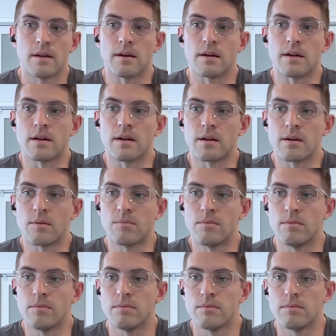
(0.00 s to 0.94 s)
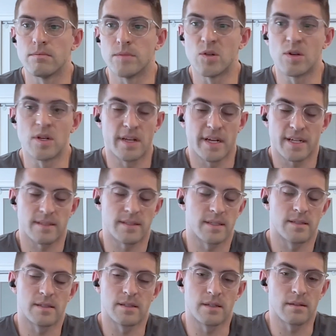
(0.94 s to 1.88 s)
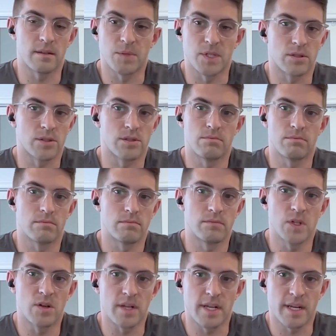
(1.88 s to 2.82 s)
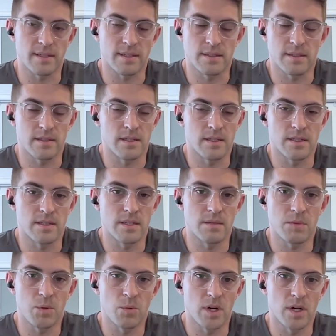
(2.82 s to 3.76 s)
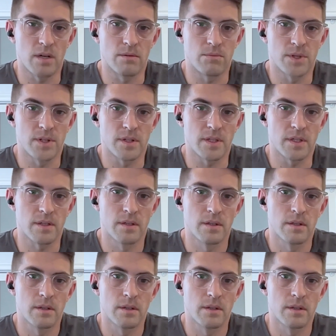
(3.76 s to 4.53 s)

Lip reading: You can access it. I mean, you can access it anytime you want, really.